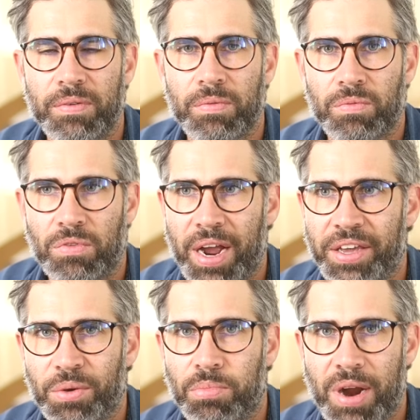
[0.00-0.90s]
rack
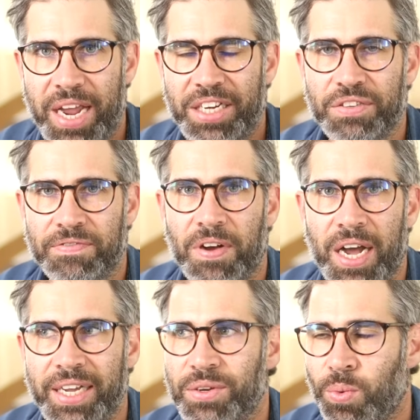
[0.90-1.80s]
your brain to
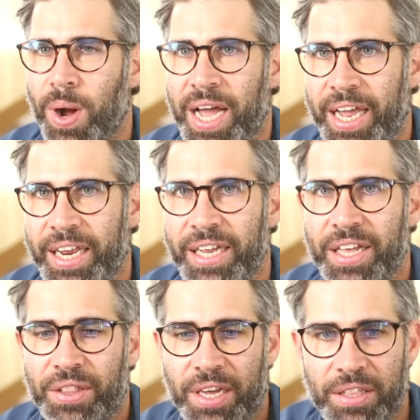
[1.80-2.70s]
find a way
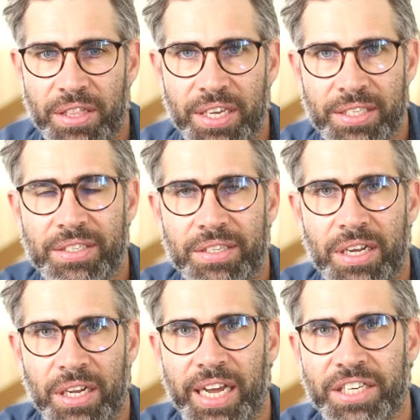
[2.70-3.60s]
that this
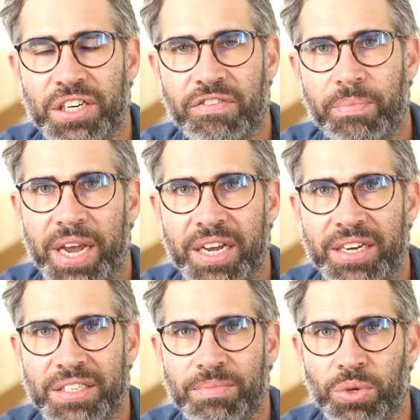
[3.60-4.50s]
collection of
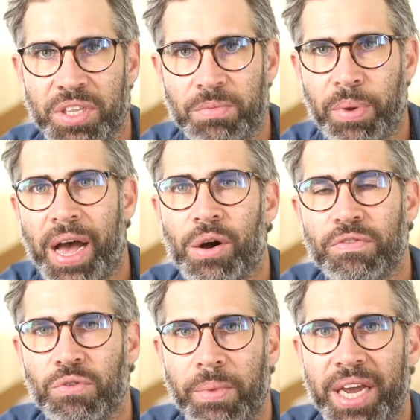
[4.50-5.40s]
mechanisms or this
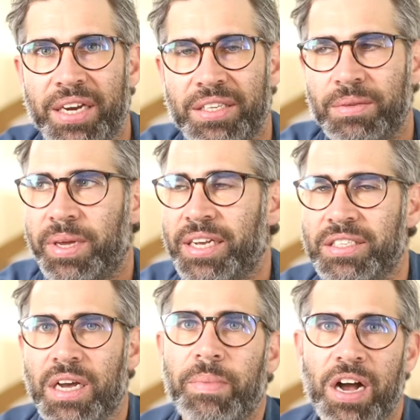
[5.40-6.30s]
powerful mechanism can
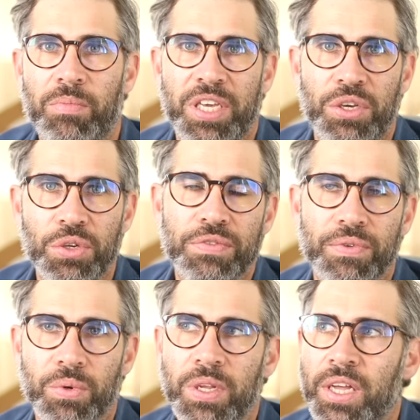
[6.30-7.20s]
somehow be
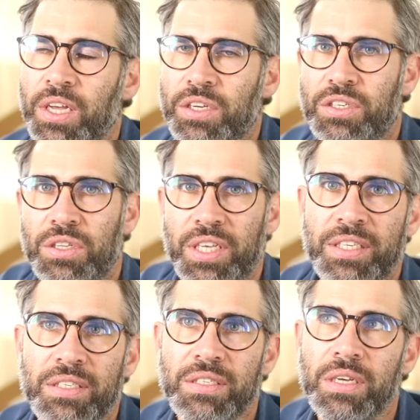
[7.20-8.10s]
useful to
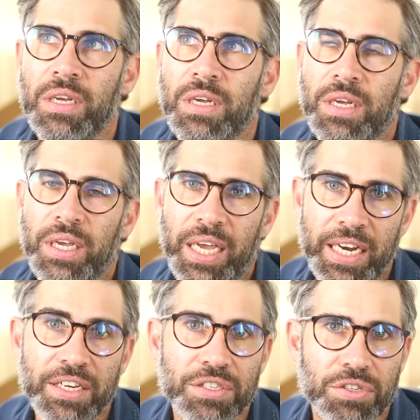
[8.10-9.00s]
this
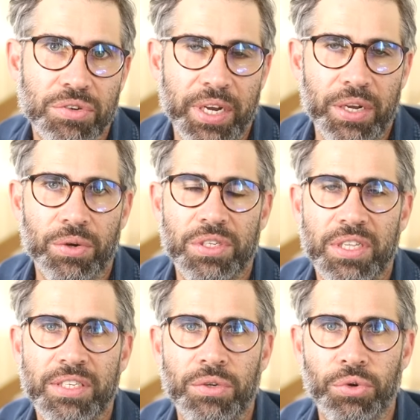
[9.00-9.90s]
industry or to
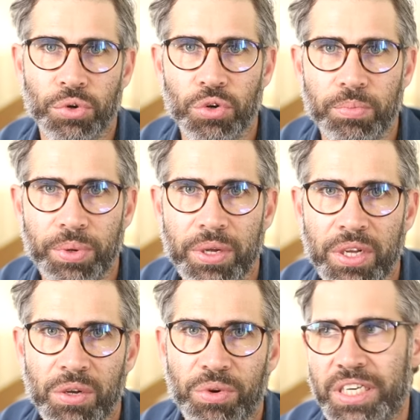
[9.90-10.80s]
this group
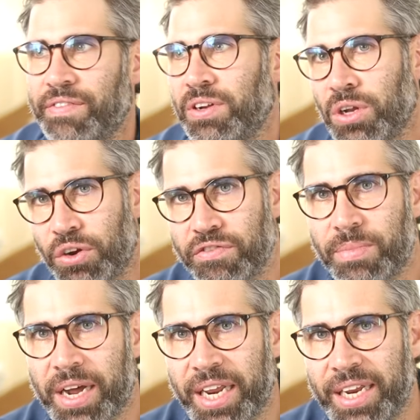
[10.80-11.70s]
which have a lot of
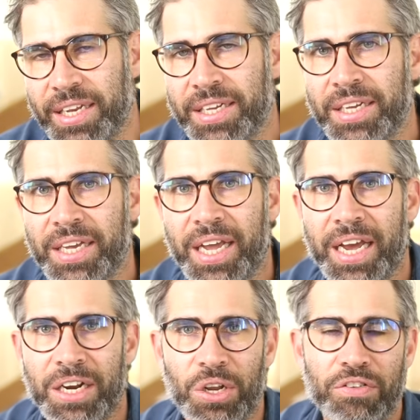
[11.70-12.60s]
money
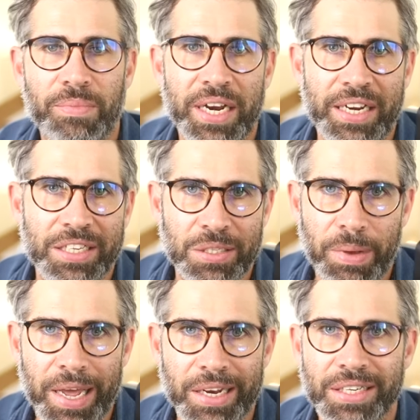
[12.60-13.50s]
and a lot of money to
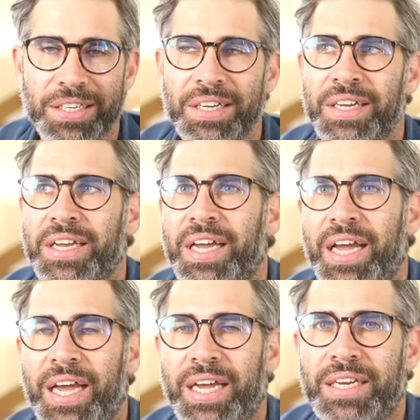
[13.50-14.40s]
spend
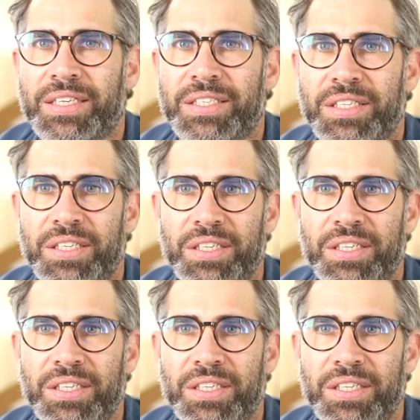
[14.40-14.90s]
and,